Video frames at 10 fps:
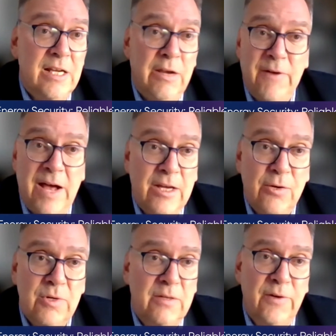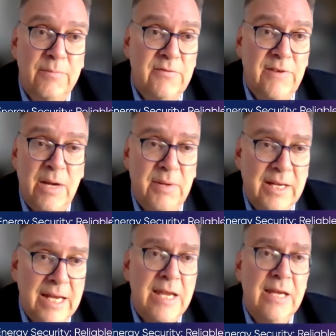I have argued from the very
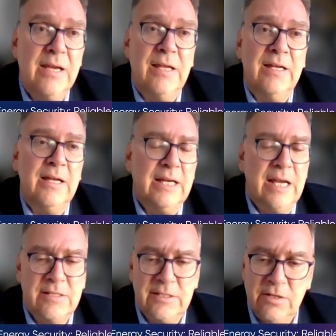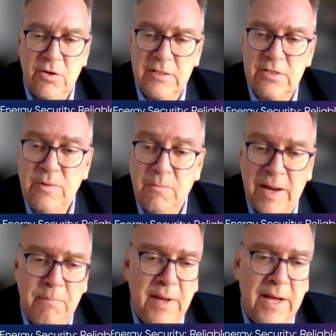beginning against the Nord Stream
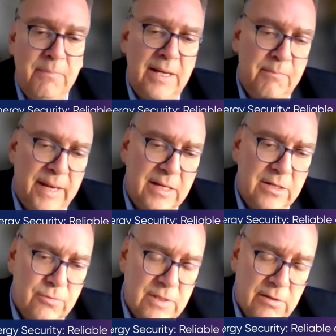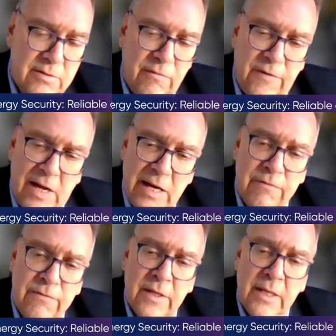1 pipeline back in
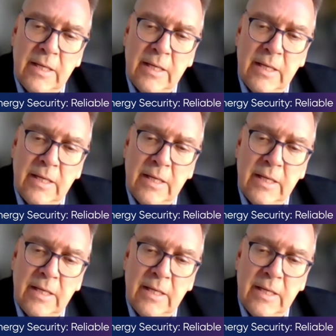2005